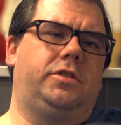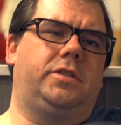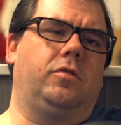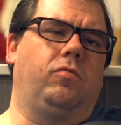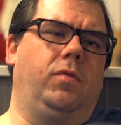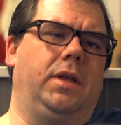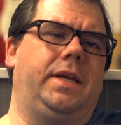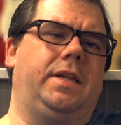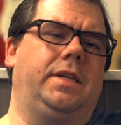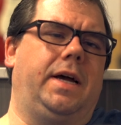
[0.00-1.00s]
it's just a
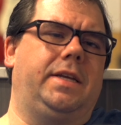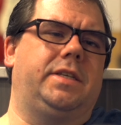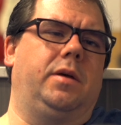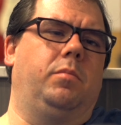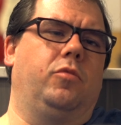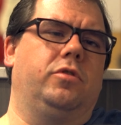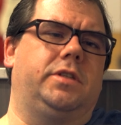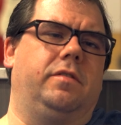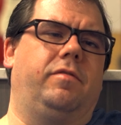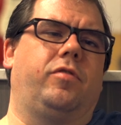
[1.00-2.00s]
really nice,
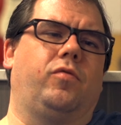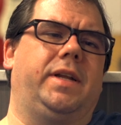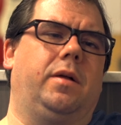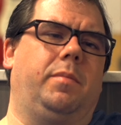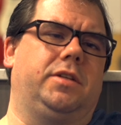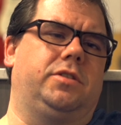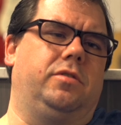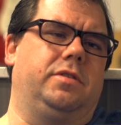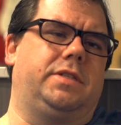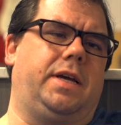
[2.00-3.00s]
immersive
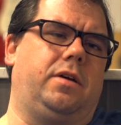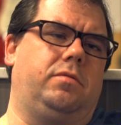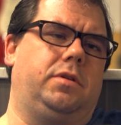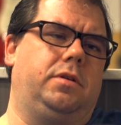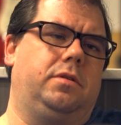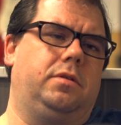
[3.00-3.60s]
3-dimensional sound.